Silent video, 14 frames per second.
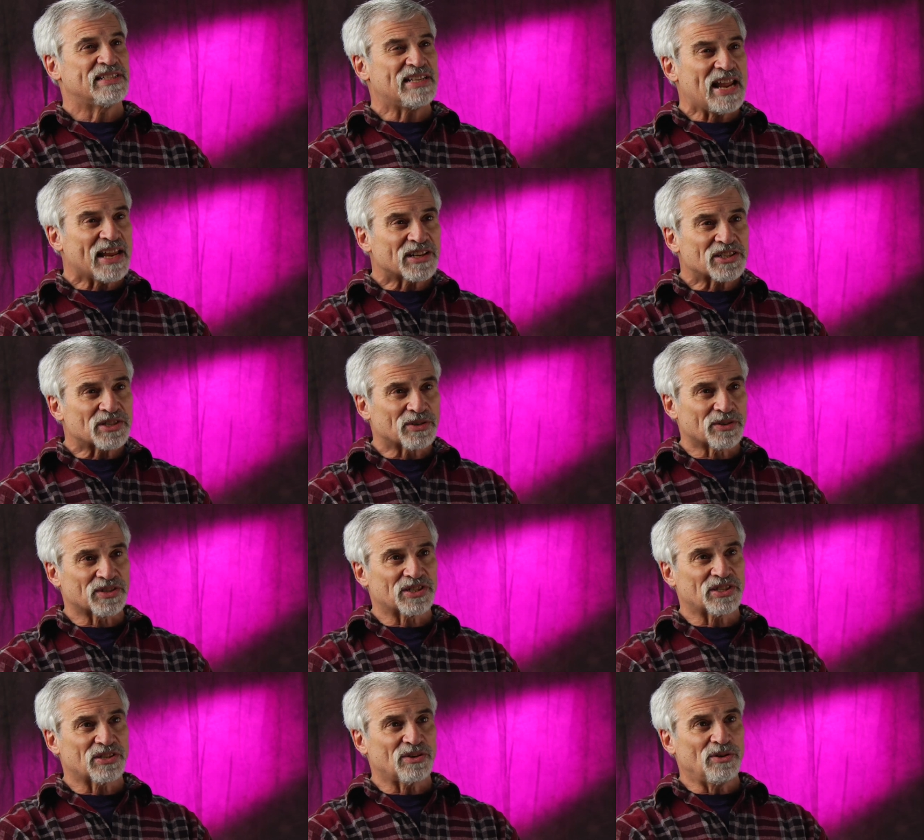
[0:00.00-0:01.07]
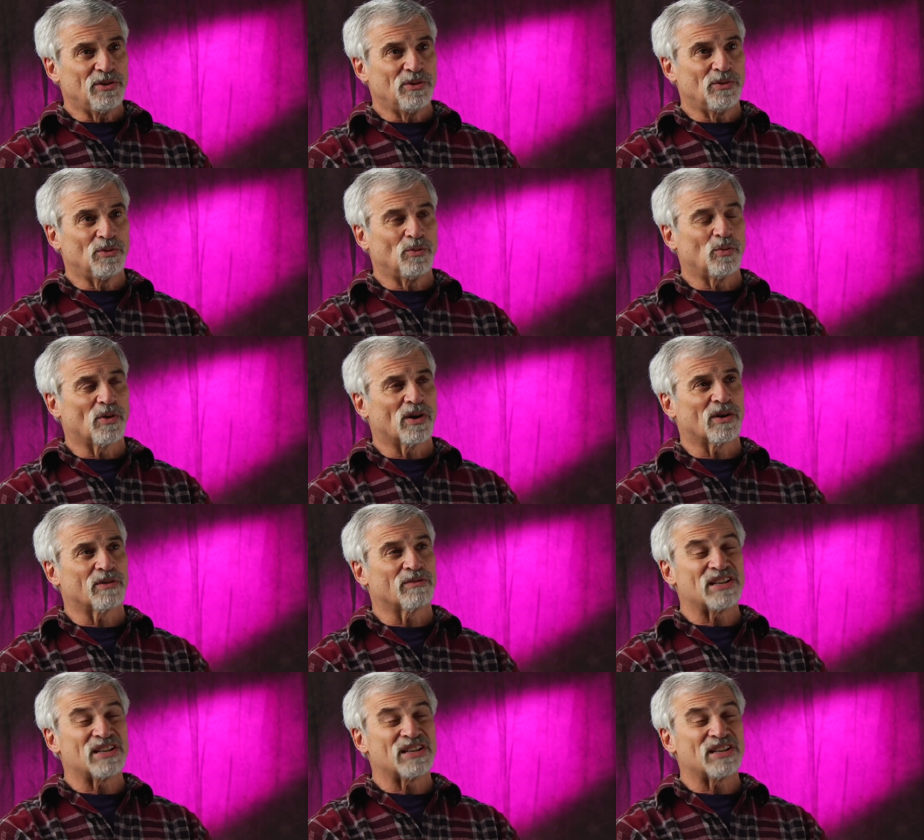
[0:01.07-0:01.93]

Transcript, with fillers: dancers who were